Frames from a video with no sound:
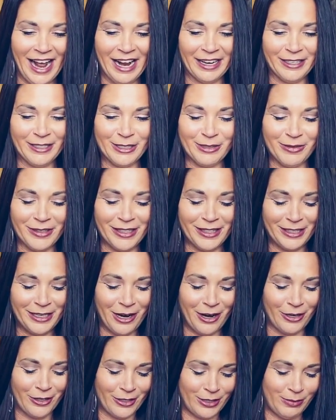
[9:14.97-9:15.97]
I just read the
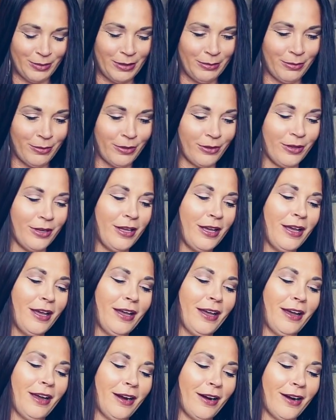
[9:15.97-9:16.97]
cards, people.
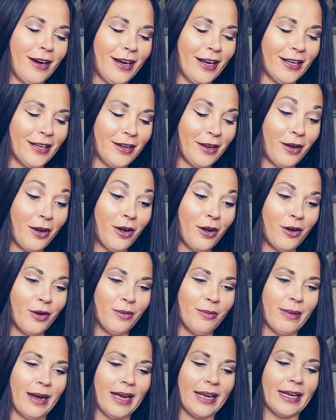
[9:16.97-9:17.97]
All right.
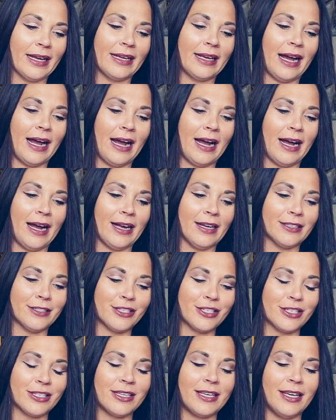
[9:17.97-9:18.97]
Oh my
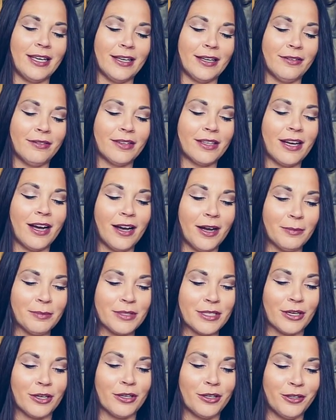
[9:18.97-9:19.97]
gosh. King of
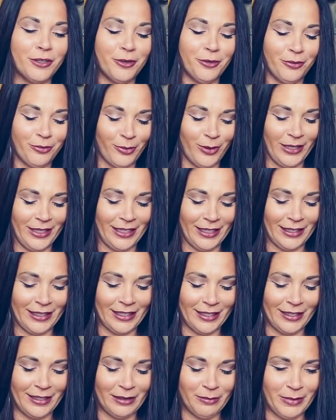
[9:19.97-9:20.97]
Cups. Are you freaking
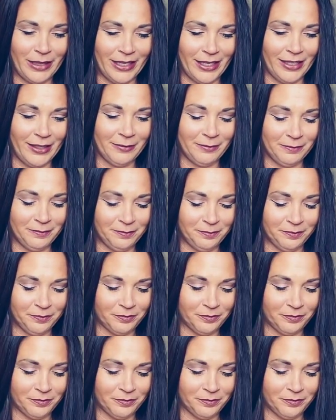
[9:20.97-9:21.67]
kidding me?